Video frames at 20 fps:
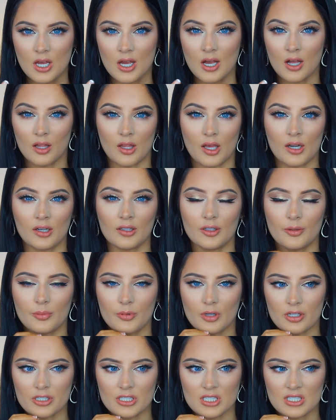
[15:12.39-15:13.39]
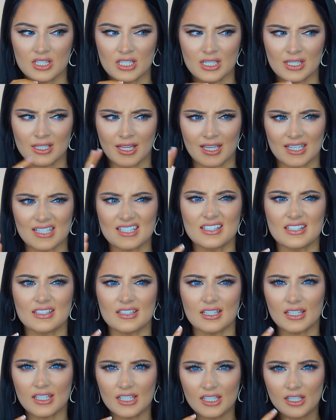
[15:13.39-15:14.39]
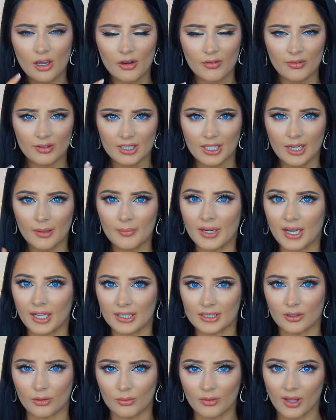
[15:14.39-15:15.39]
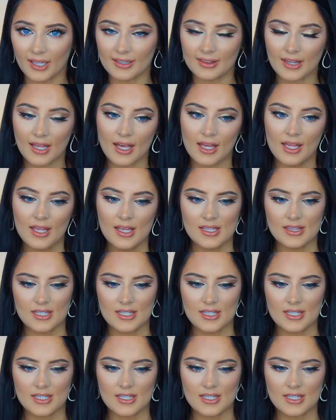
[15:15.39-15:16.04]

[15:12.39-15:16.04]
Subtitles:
A lot of lip glosses get like sticky over time, and I don't like that.